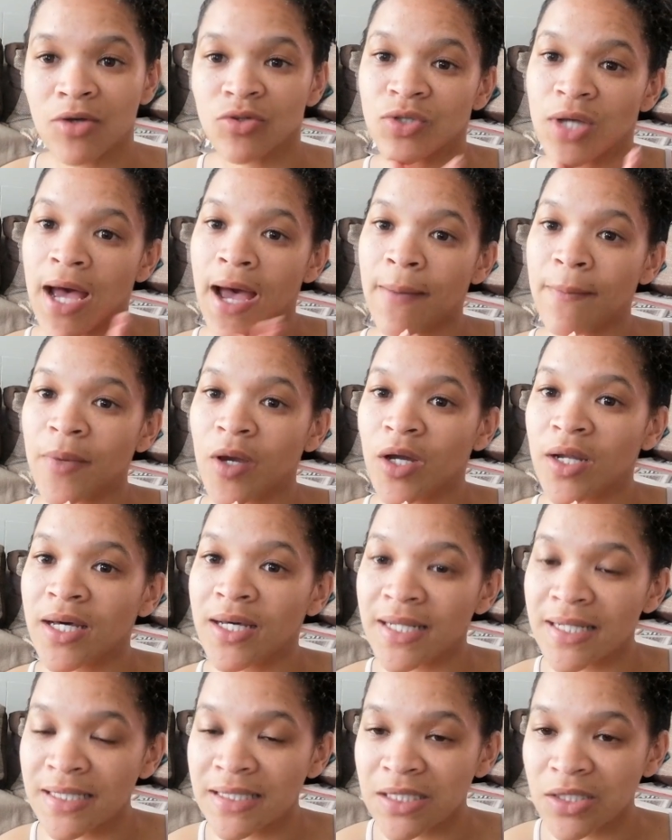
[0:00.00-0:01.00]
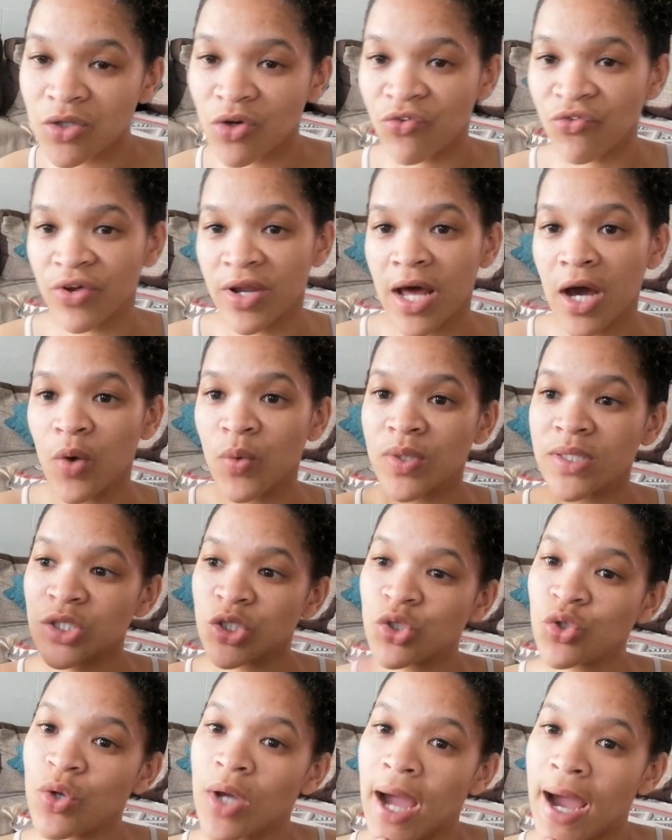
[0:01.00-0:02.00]
So I'm gonna rinse it off, and I will
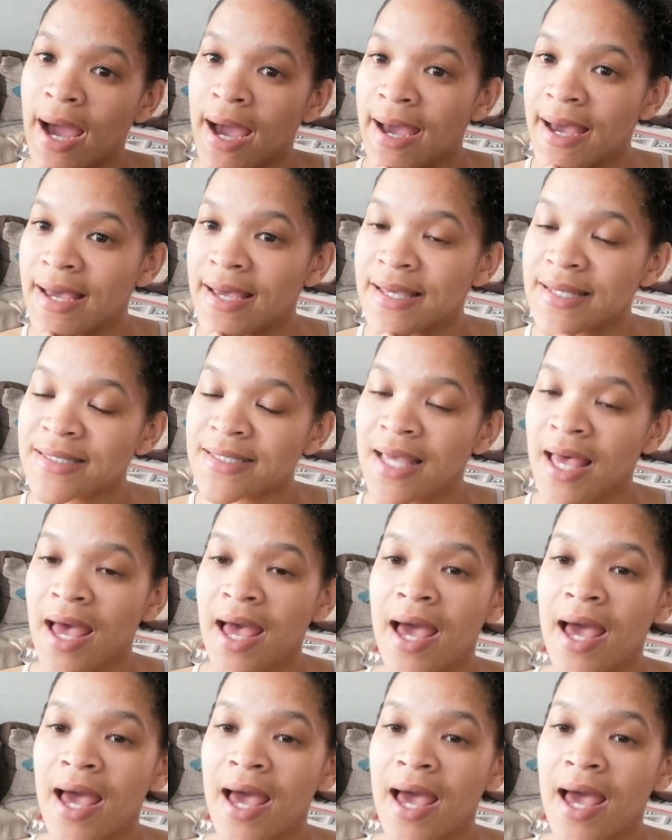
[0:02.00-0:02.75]
see you guys.